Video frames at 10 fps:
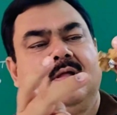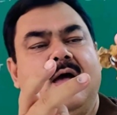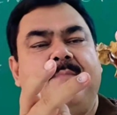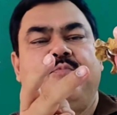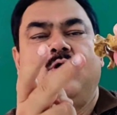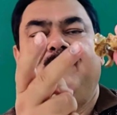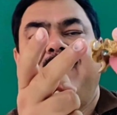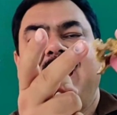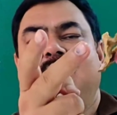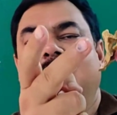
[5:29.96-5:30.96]
Upward,
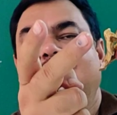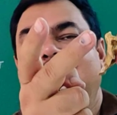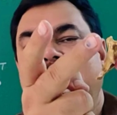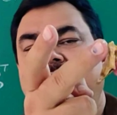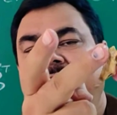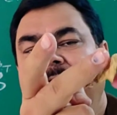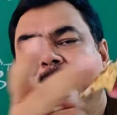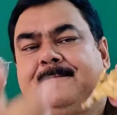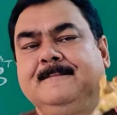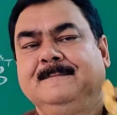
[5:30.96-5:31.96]
backward and laterally.
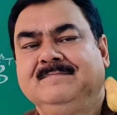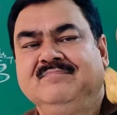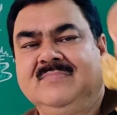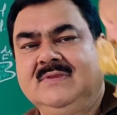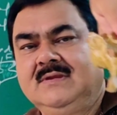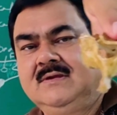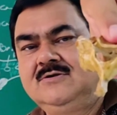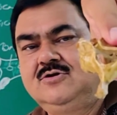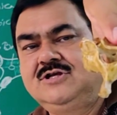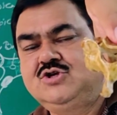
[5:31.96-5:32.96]

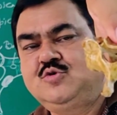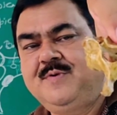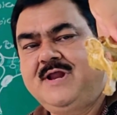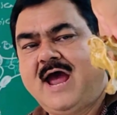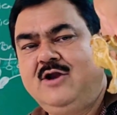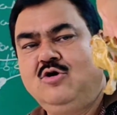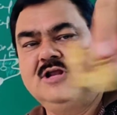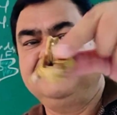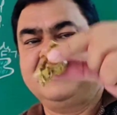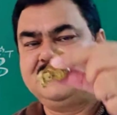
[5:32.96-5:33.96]
So this is superior
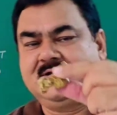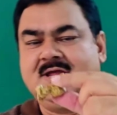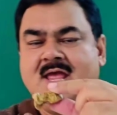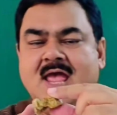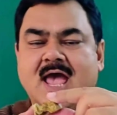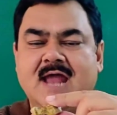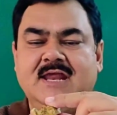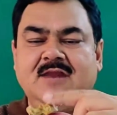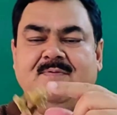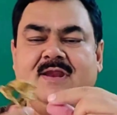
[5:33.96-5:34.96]
articular facet. And
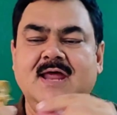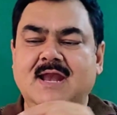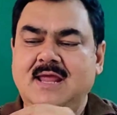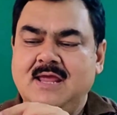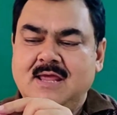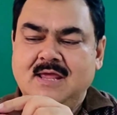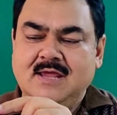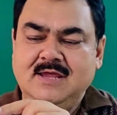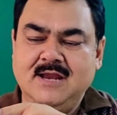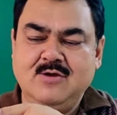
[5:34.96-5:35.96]
inferiorly,
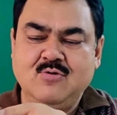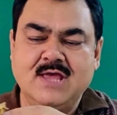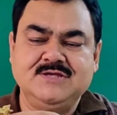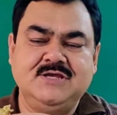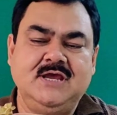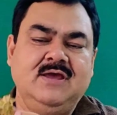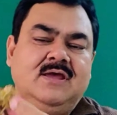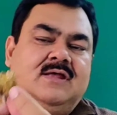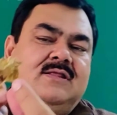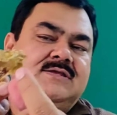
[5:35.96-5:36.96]
here you can see
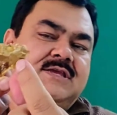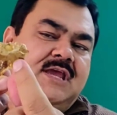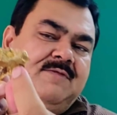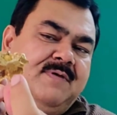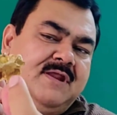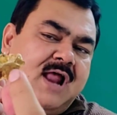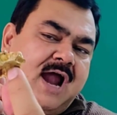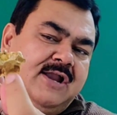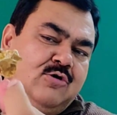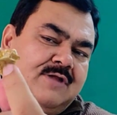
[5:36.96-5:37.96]
this is inferior
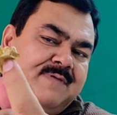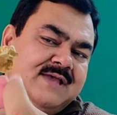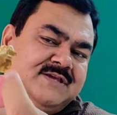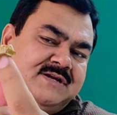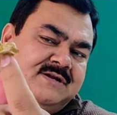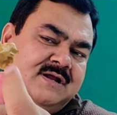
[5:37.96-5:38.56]
articular facet,